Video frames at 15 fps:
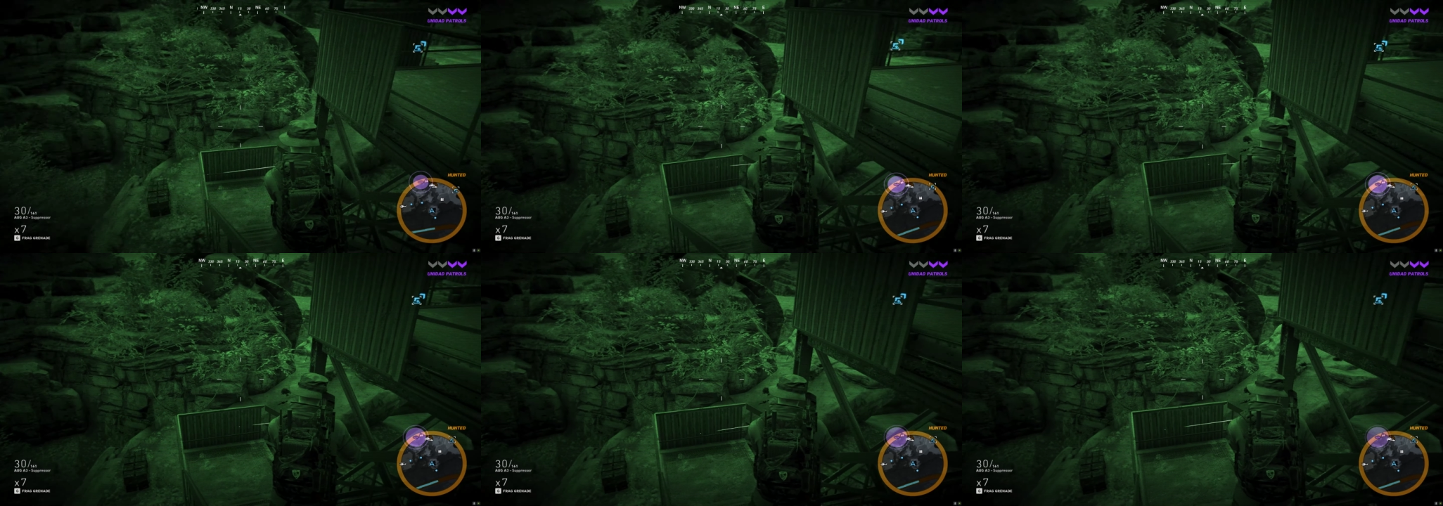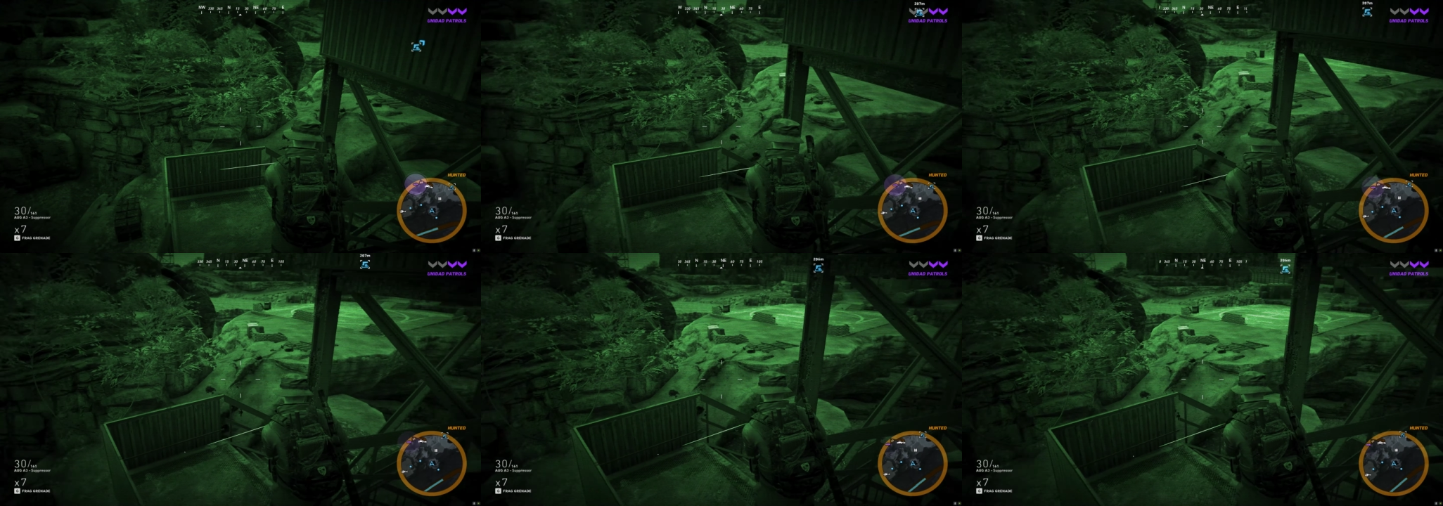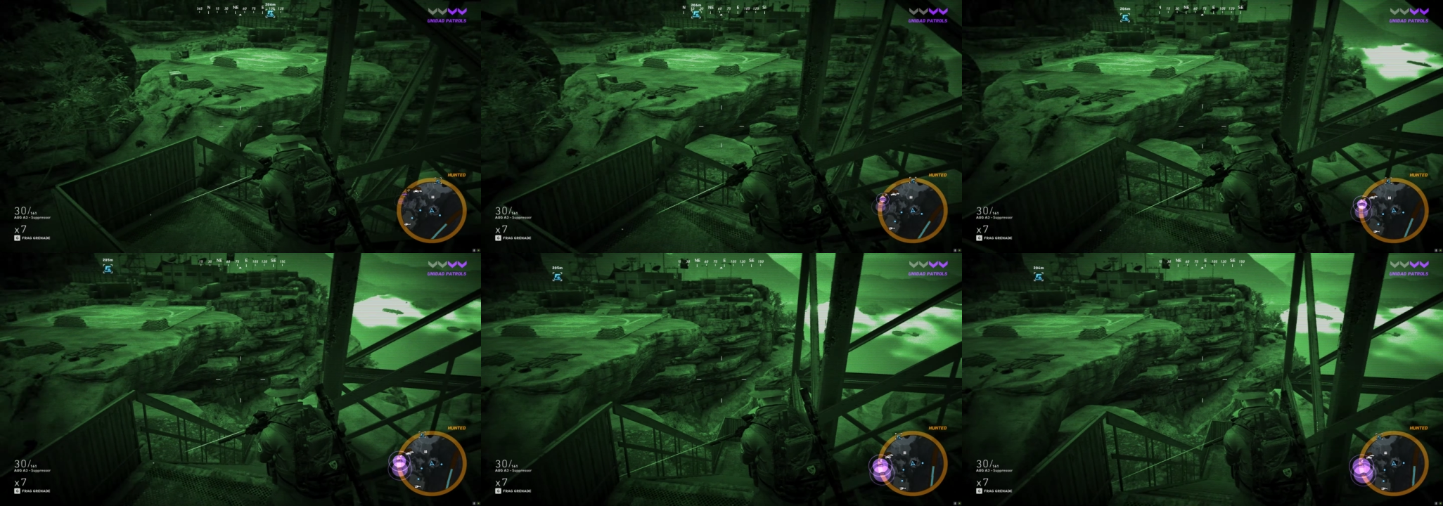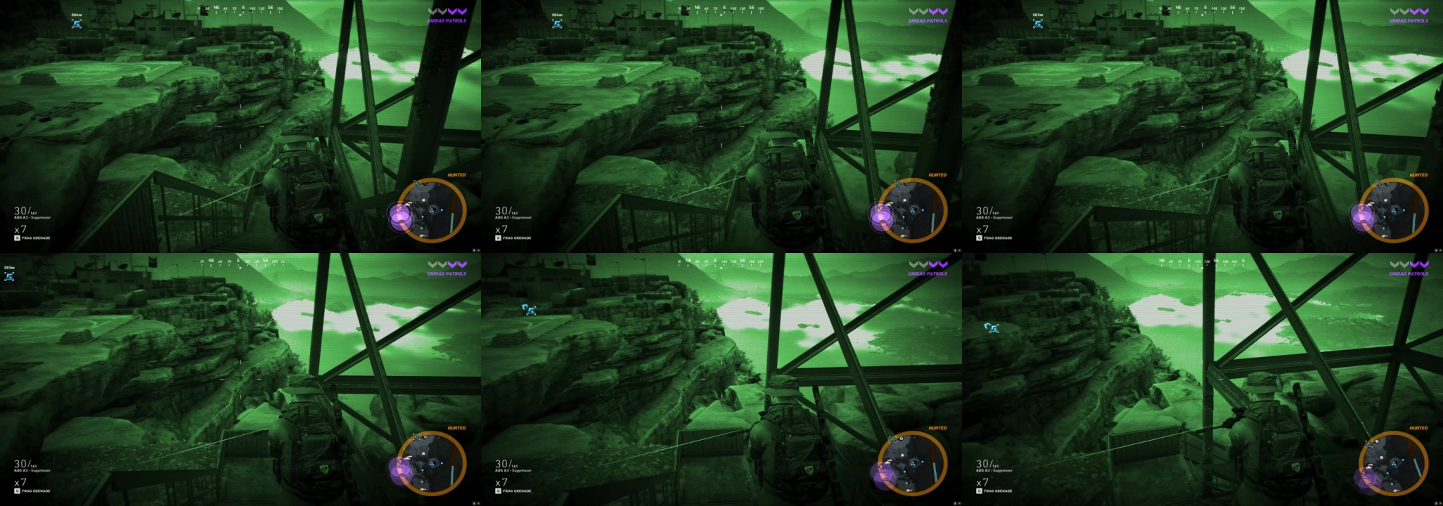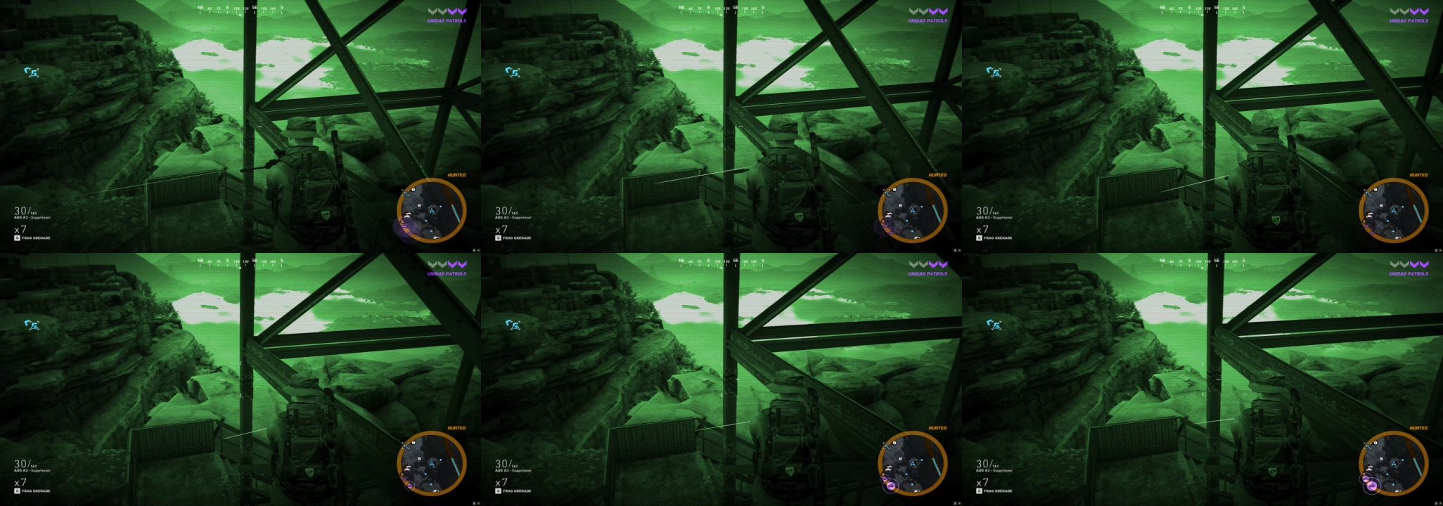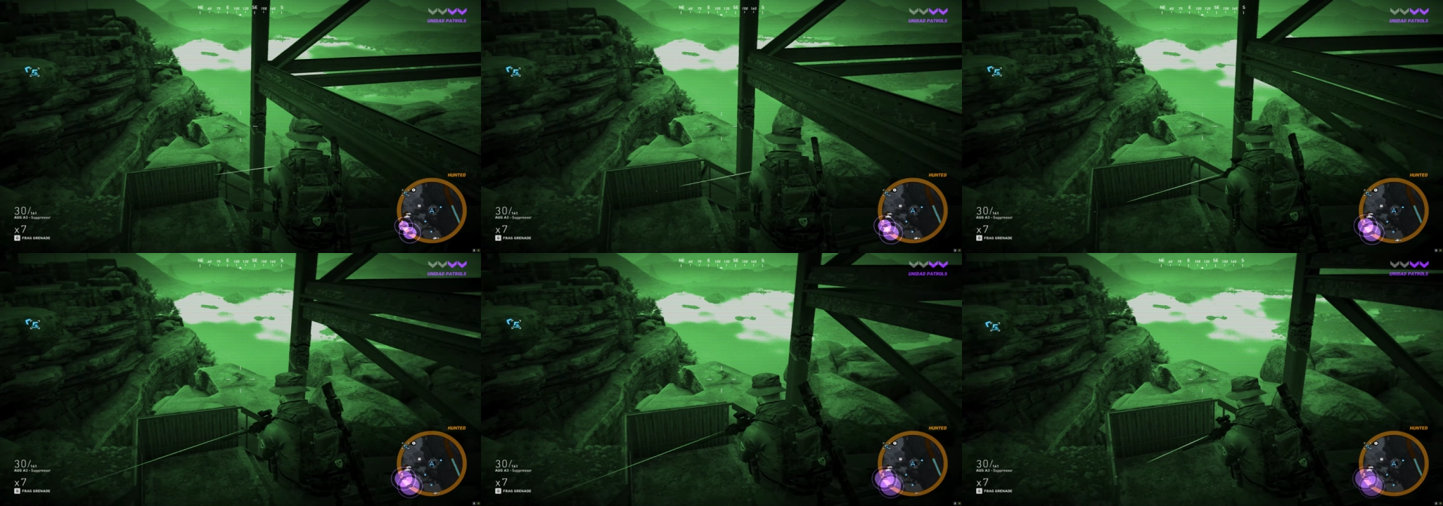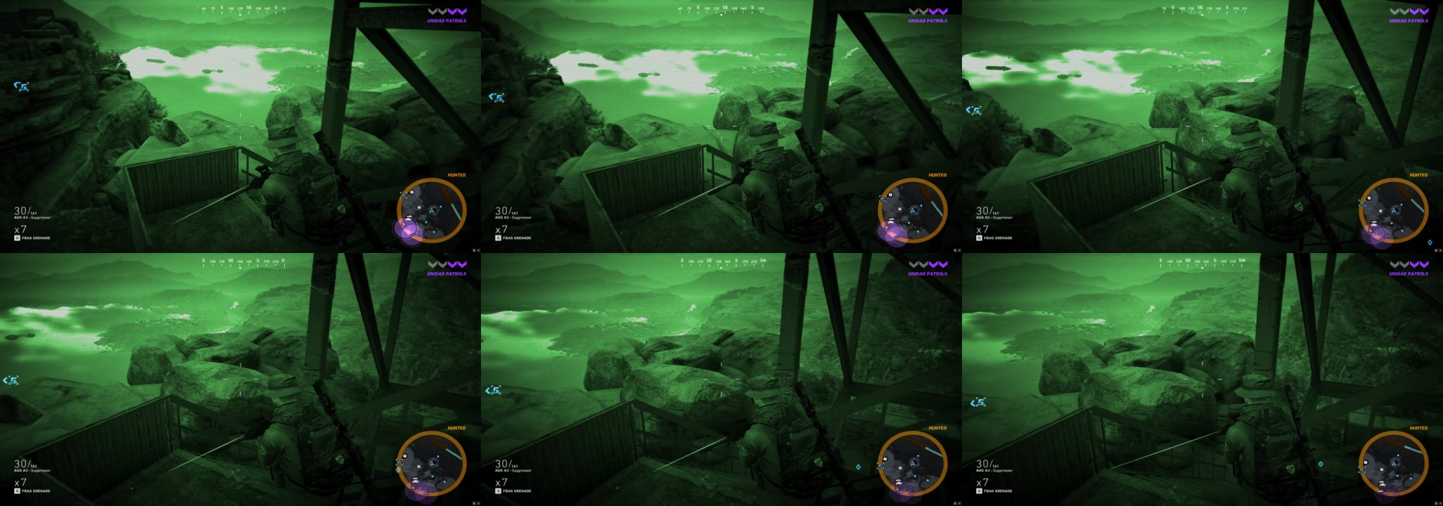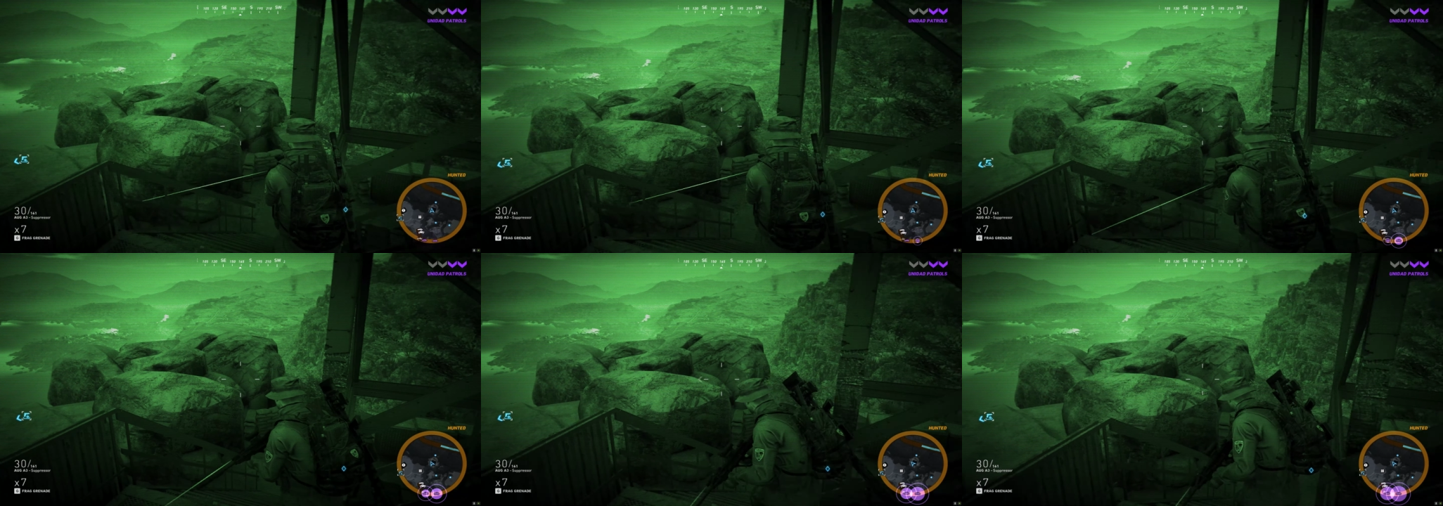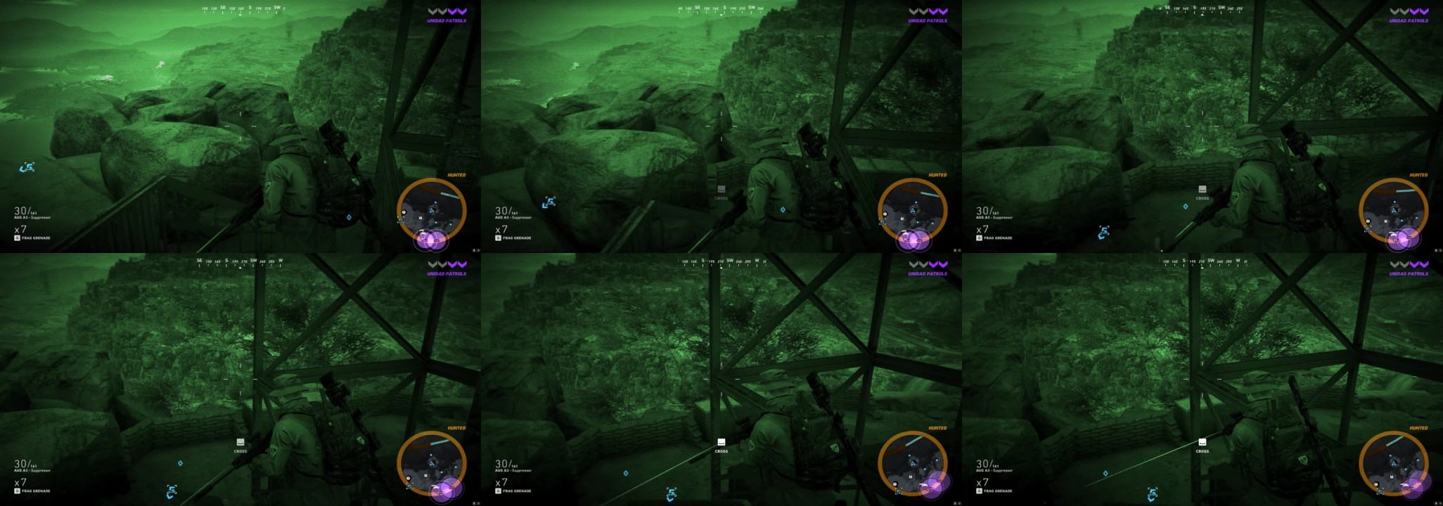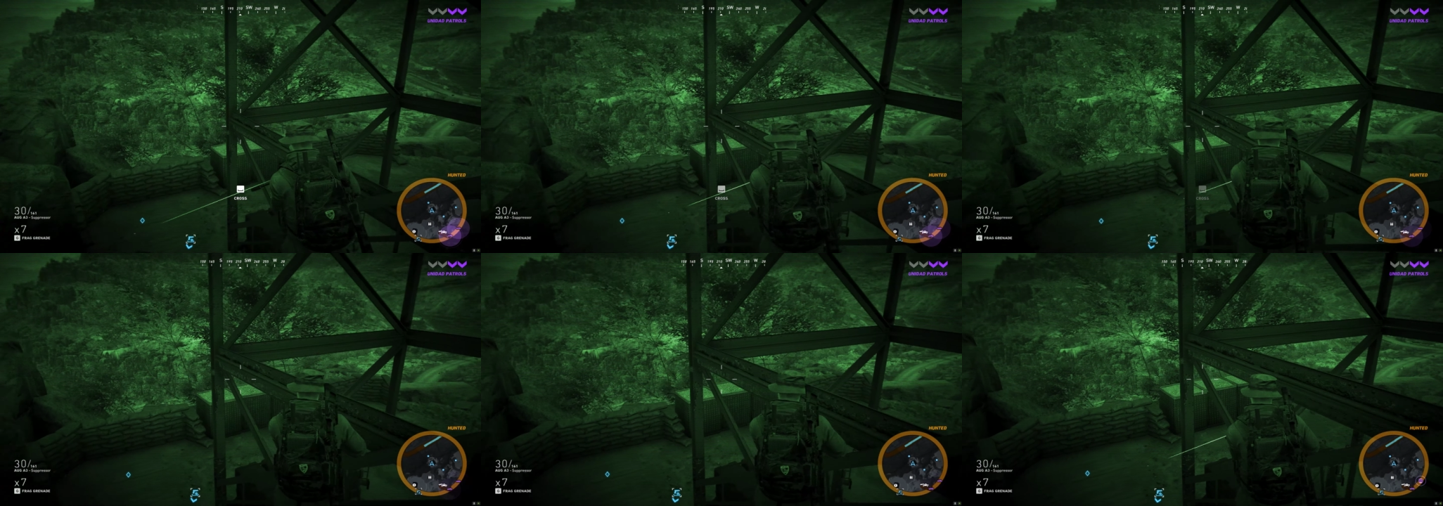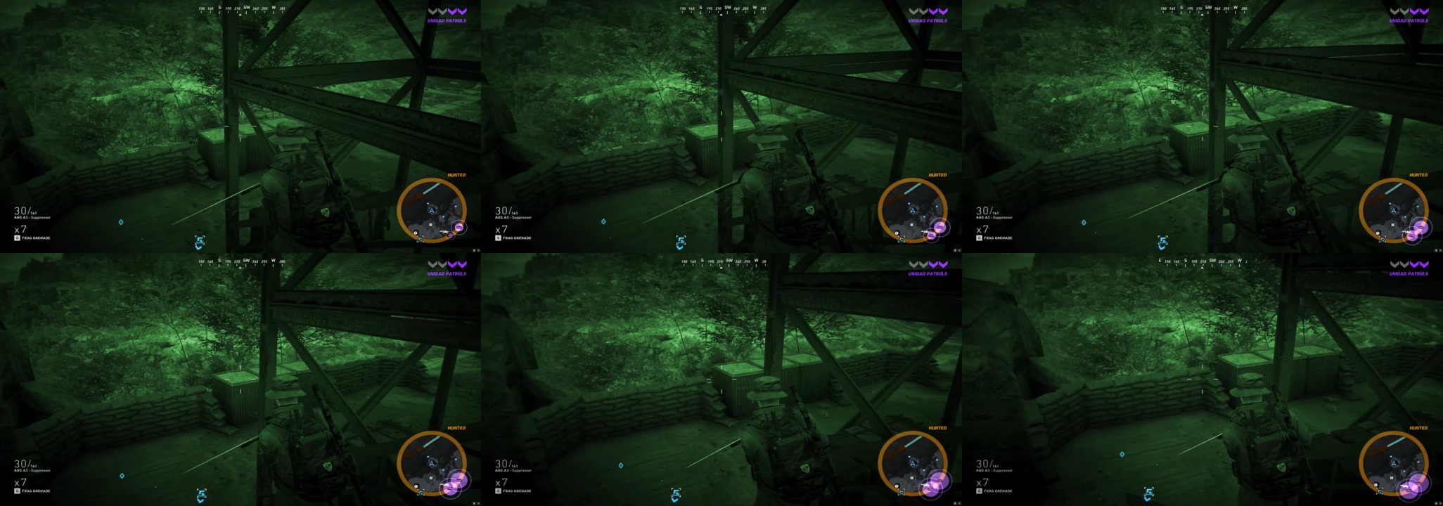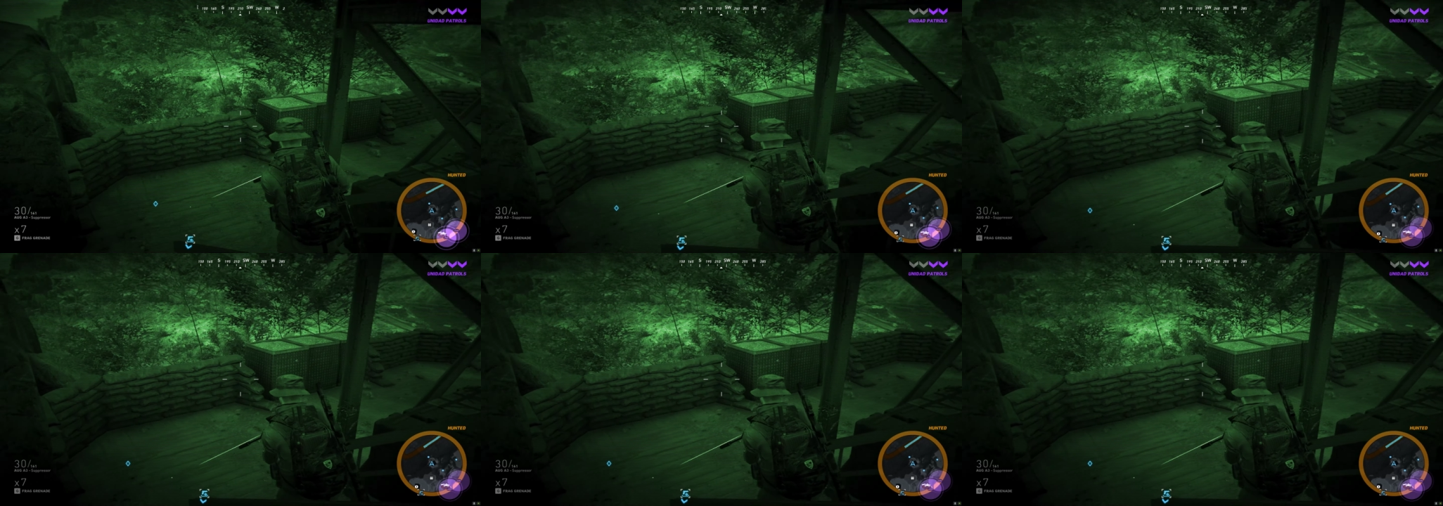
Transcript: (no speaker visible)